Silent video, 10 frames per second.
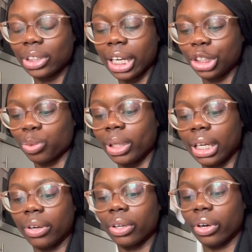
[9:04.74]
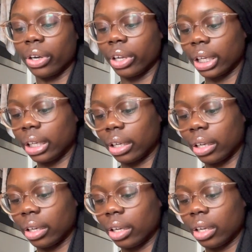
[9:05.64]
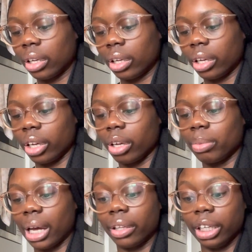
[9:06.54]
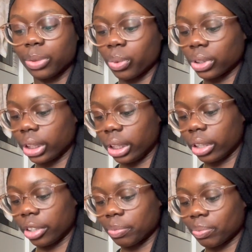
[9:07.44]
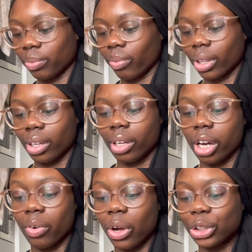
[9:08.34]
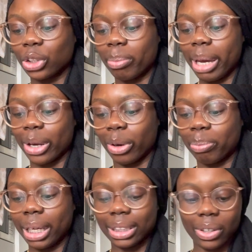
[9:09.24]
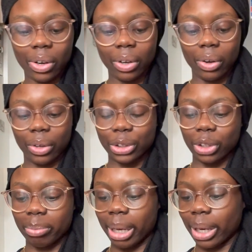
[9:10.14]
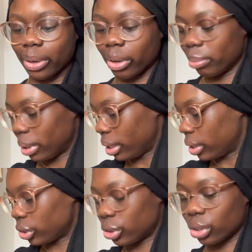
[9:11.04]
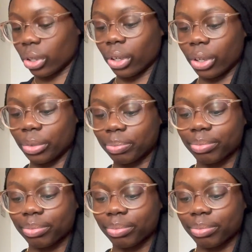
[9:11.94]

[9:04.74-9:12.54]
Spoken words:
that I just went down and got earlier, that are these ones here, are also makeup. It's all also makeup. So I